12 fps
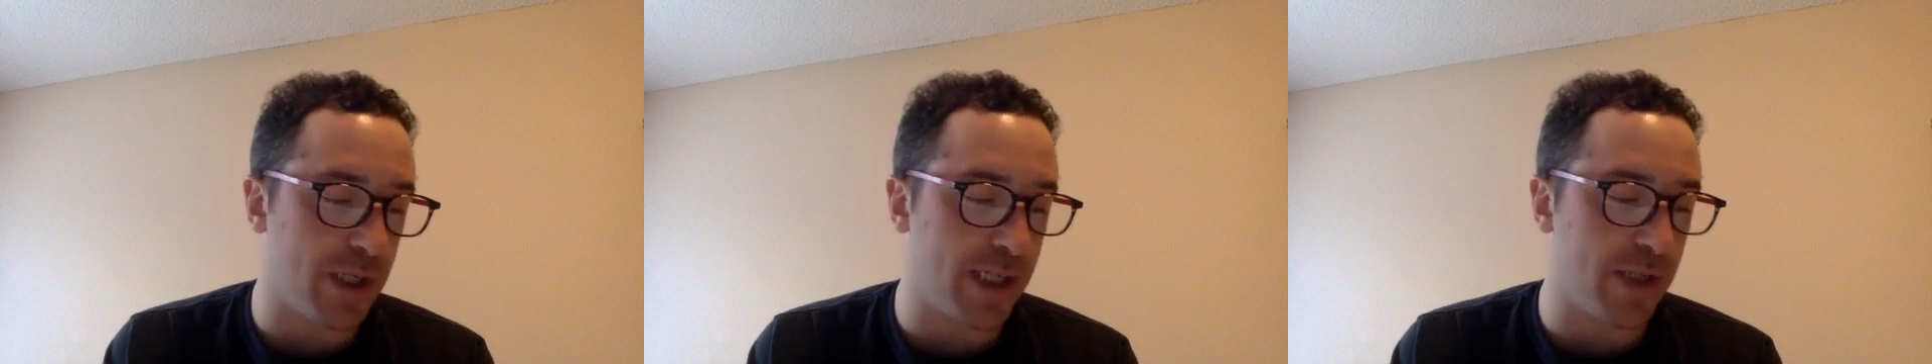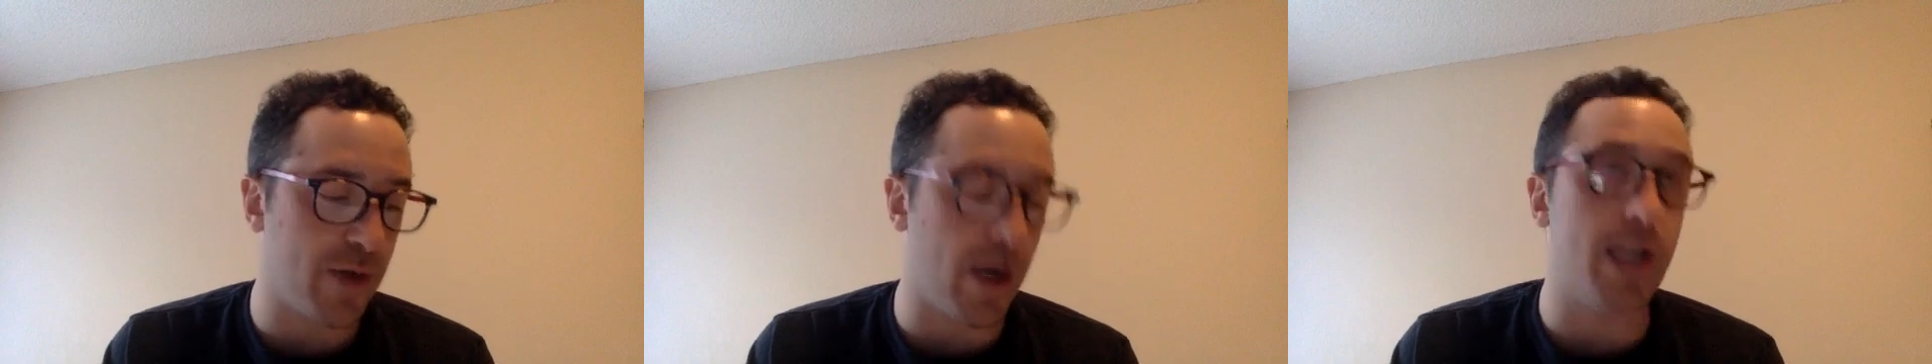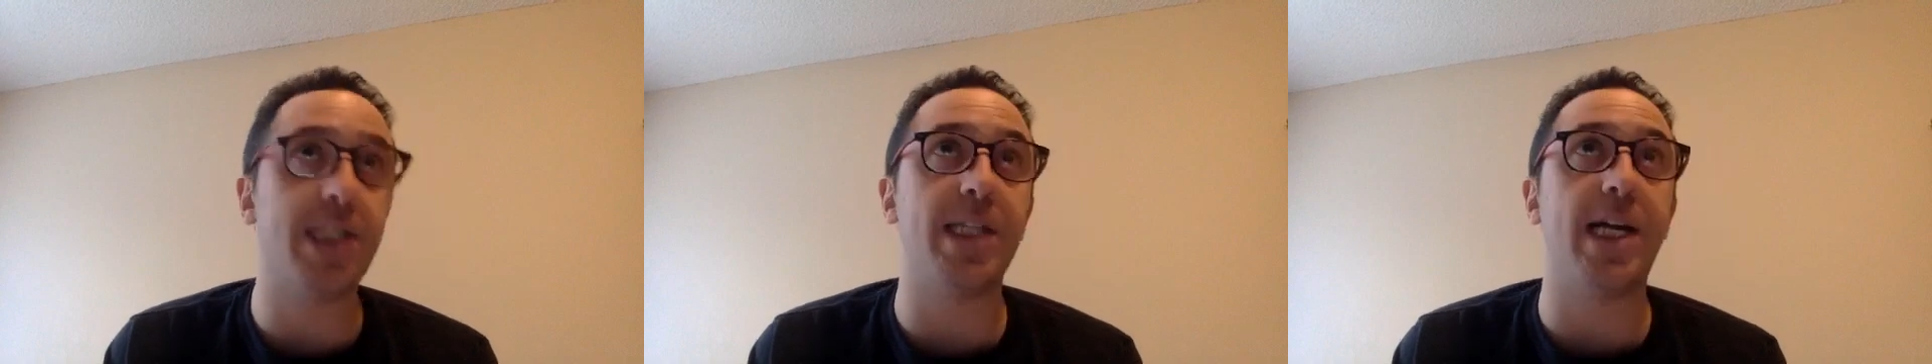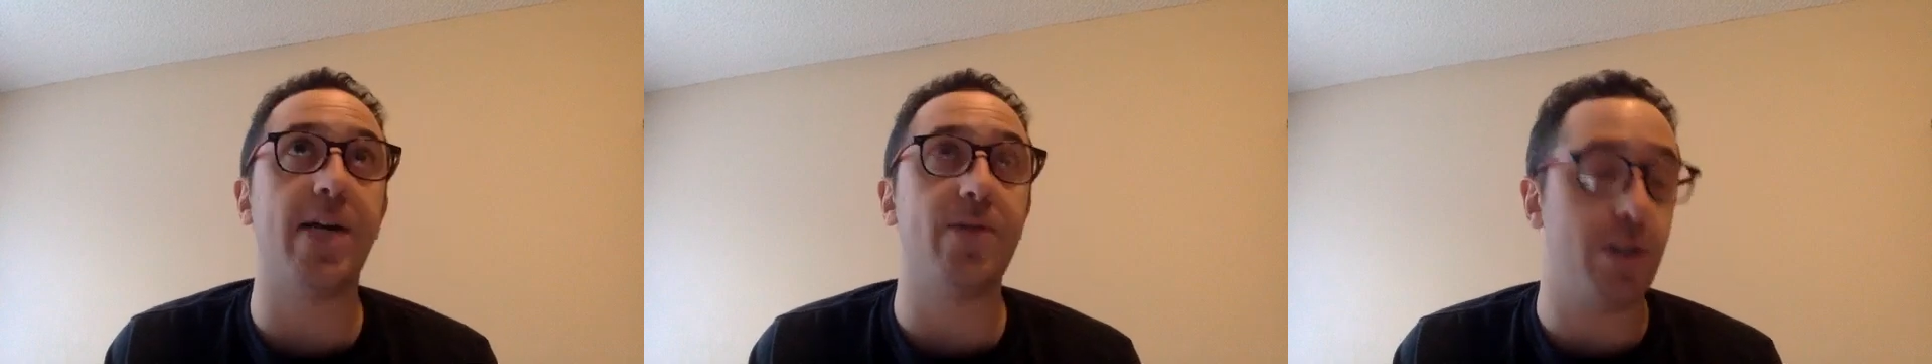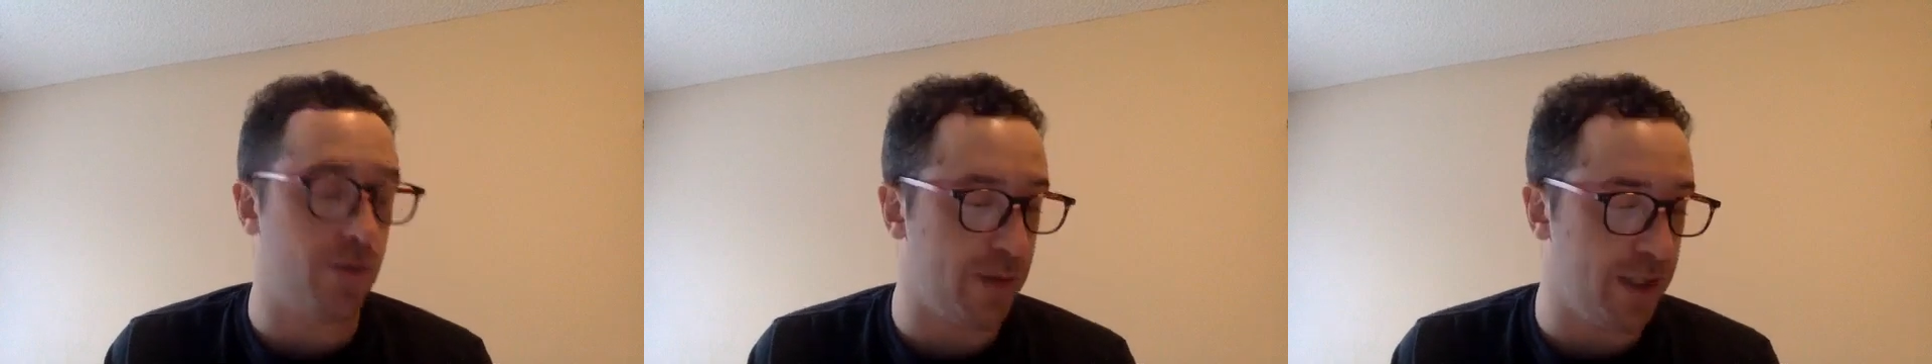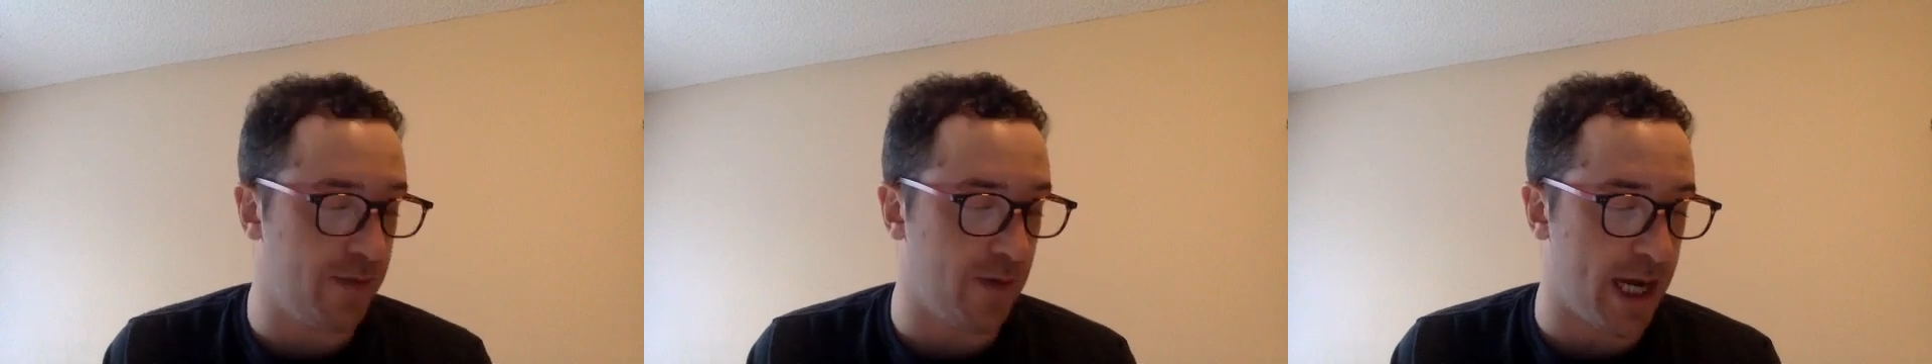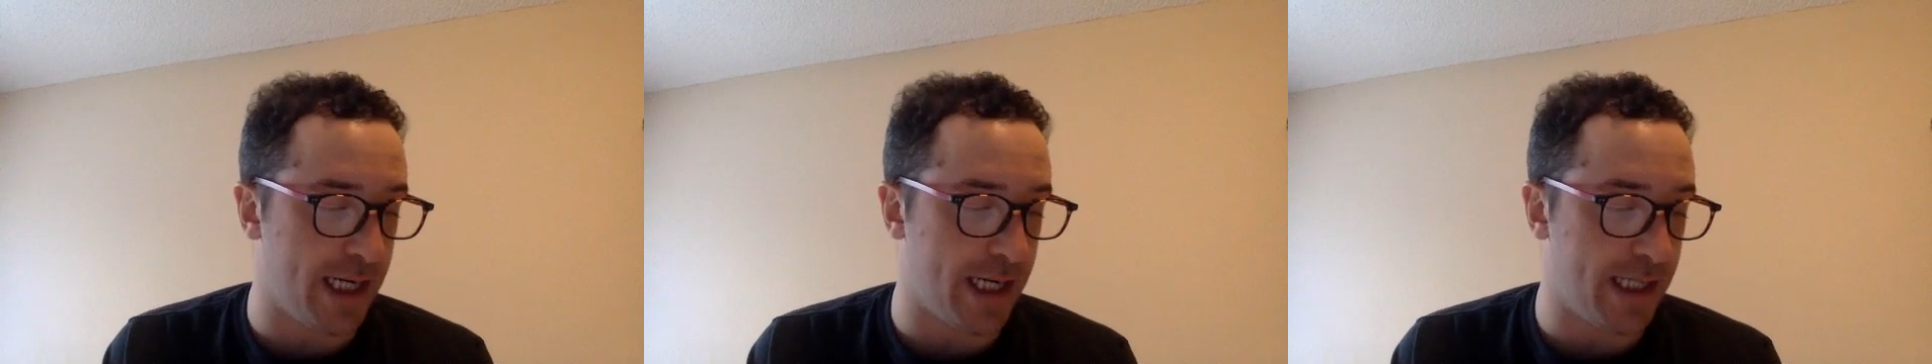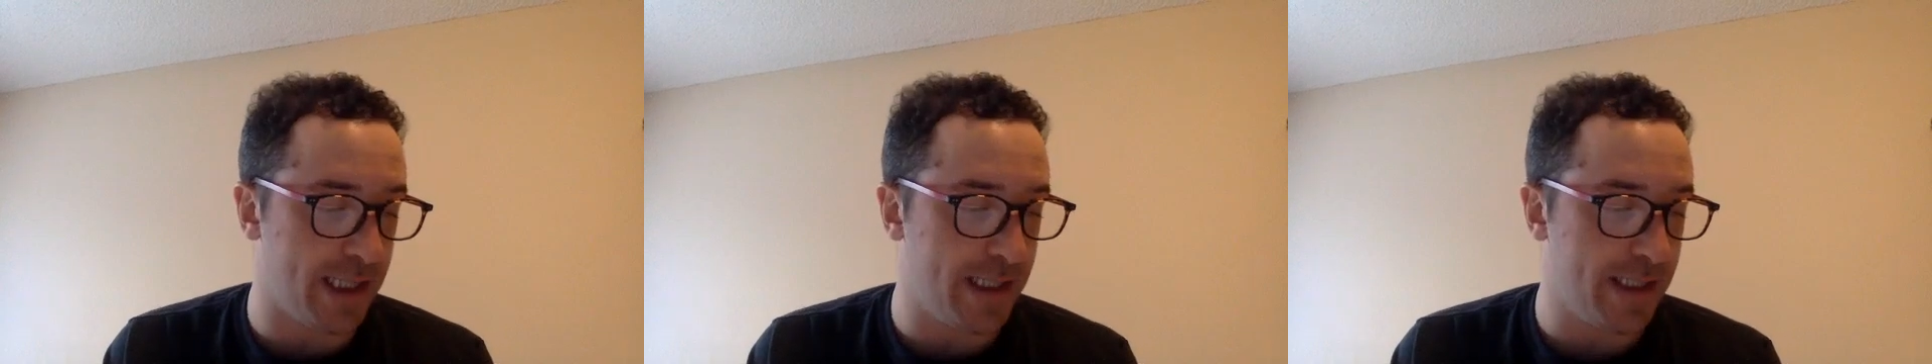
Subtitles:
and cross it out to rewrite it.